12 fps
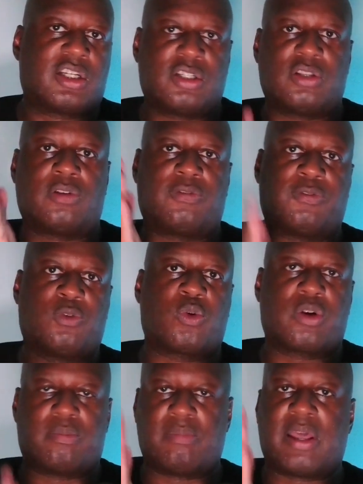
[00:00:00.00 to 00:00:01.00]
to the
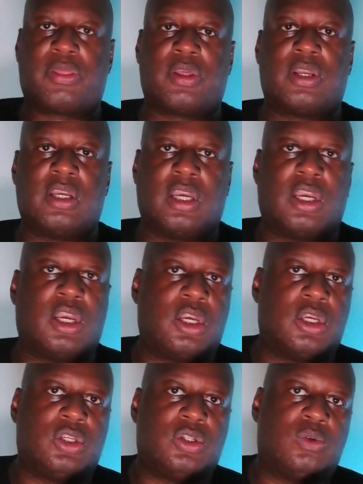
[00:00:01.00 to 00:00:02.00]
Ford method,
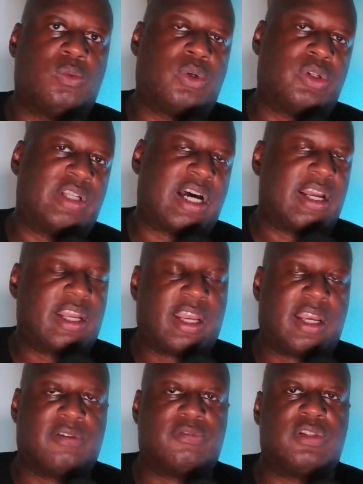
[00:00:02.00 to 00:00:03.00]
you will not
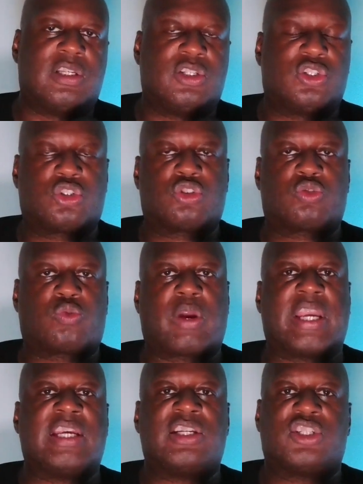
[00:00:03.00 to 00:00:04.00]
have these
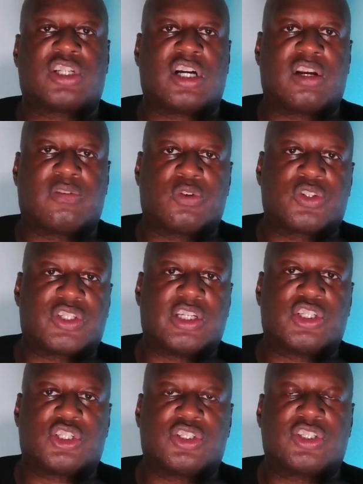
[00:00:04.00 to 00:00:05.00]
strange
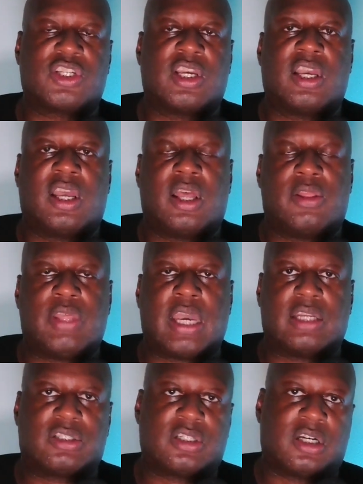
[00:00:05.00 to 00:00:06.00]
conversations
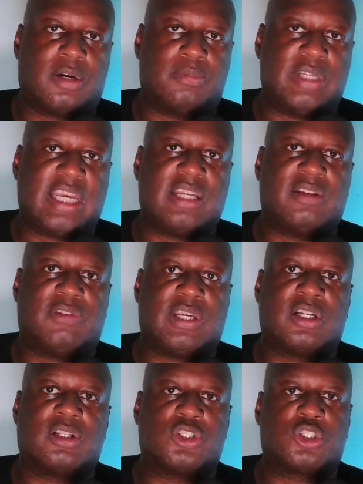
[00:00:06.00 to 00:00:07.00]
that native
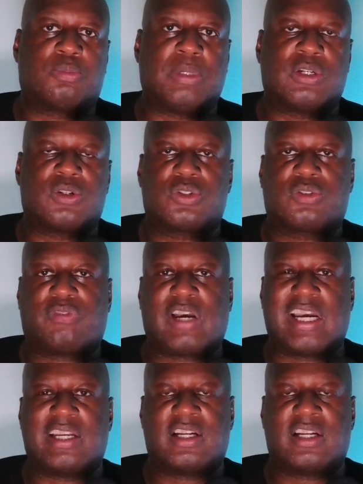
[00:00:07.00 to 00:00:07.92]
English speakers find